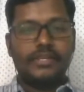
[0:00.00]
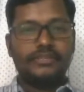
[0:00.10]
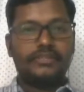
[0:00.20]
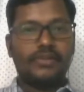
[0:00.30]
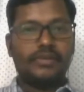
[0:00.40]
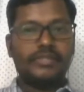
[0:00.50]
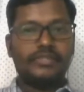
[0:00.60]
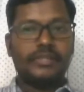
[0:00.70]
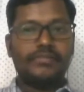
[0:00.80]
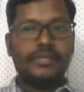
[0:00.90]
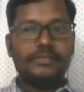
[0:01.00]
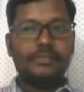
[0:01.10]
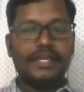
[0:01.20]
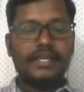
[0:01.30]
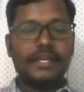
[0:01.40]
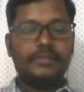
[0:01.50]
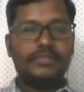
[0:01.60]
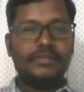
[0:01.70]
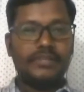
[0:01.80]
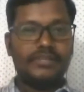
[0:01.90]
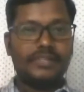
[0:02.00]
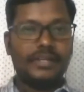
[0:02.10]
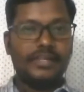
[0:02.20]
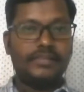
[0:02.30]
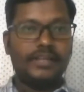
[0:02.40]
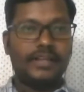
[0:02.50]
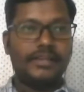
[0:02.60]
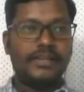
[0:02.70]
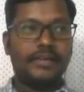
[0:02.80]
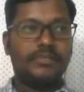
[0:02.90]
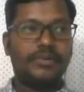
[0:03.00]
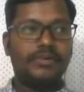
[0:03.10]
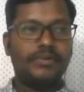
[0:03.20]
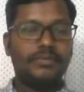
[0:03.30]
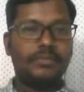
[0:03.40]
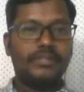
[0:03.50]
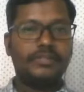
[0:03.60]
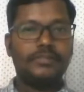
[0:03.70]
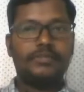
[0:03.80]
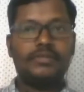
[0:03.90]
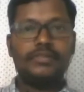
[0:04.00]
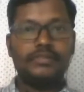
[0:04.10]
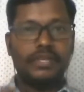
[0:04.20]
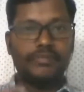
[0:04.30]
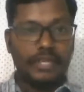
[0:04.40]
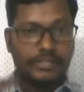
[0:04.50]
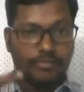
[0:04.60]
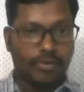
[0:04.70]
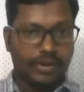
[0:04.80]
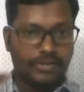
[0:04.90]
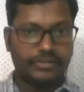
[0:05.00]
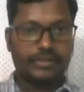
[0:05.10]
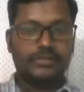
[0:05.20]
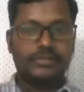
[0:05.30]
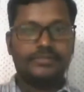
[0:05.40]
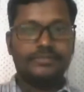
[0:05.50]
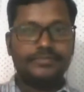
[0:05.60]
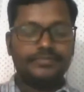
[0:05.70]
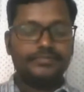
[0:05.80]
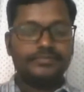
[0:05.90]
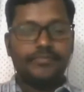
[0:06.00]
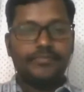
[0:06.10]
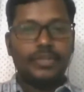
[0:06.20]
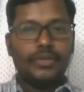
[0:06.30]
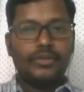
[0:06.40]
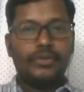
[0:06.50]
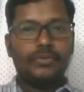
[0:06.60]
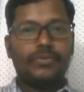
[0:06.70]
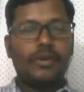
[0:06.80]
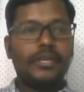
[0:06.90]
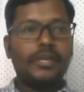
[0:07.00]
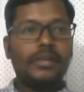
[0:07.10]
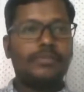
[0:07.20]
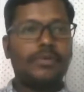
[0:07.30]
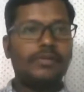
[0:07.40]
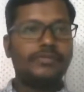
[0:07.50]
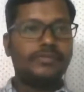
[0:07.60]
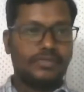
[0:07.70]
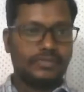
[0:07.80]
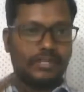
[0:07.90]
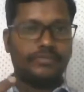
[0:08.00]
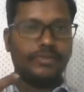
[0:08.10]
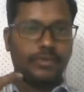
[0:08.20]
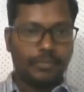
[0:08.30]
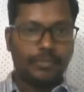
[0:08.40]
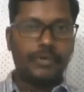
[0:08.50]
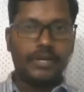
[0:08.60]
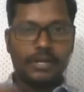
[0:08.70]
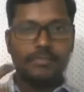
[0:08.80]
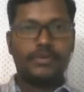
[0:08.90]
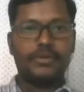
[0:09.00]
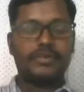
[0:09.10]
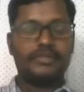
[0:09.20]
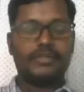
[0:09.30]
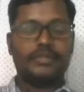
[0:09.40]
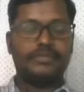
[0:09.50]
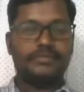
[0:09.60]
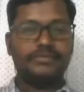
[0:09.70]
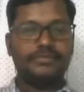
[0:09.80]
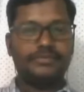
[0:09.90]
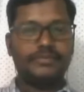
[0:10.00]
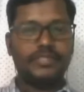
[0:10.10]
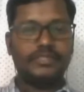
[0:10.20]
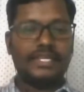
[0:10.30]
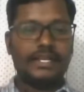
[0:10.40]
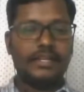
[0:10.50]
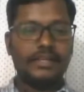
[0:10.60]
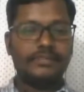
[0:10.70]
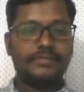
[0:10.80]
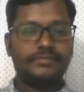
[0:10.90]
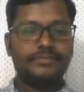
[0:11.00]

So it's not that someone is making an observation and they're writing about you, but it's about the self-exploration. You talking about yourself, you reporting about yourself. Is that clear?